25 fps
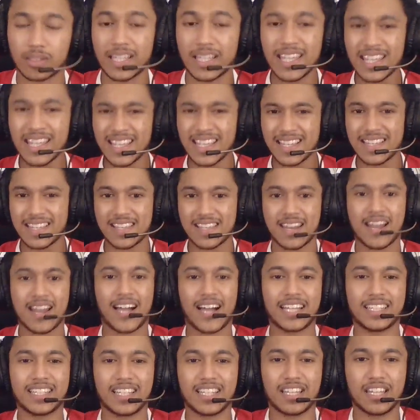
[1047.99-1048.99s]
He is a
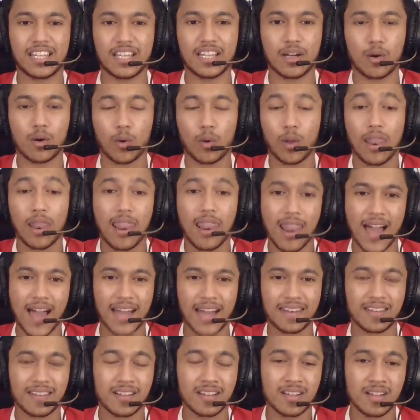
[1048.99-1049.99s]
19-year-old
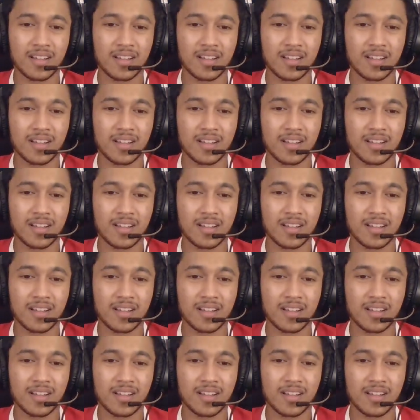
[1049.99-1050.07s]
lad.